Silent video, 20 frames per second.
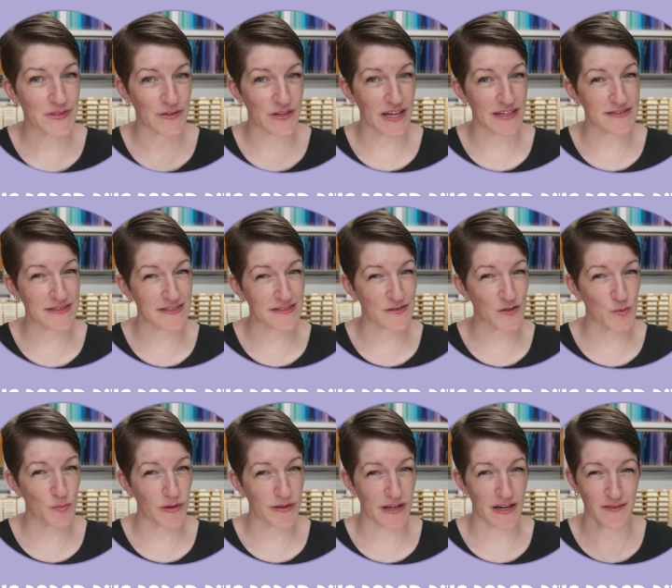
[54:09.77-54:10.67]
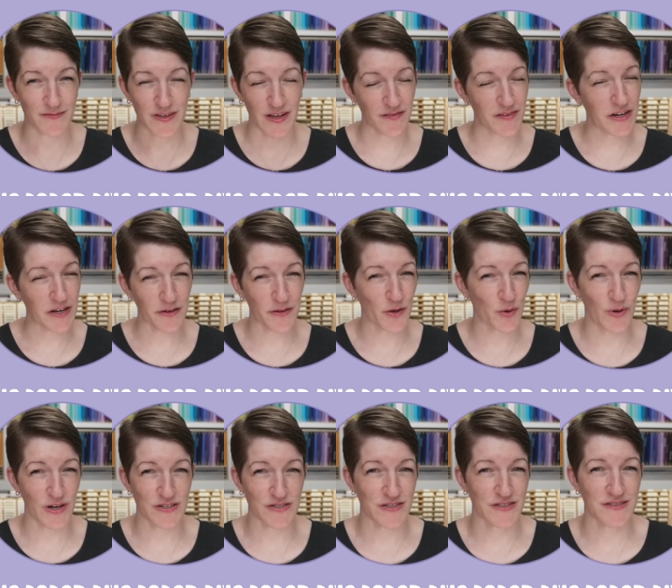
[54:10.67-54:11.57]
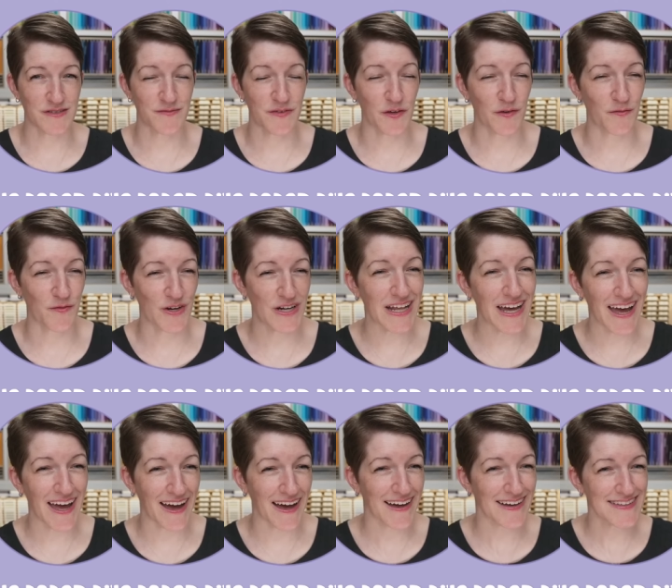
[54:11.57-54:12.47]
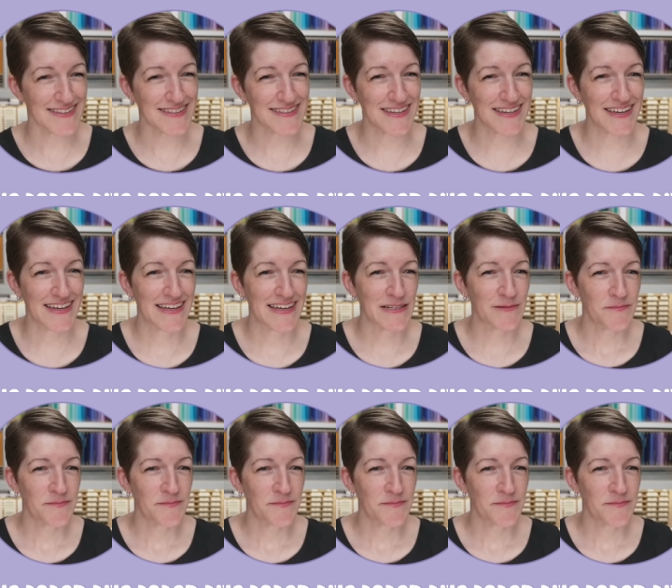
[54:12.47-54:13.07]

So that's the scoop on that. If you have any other questions, feel free to ask.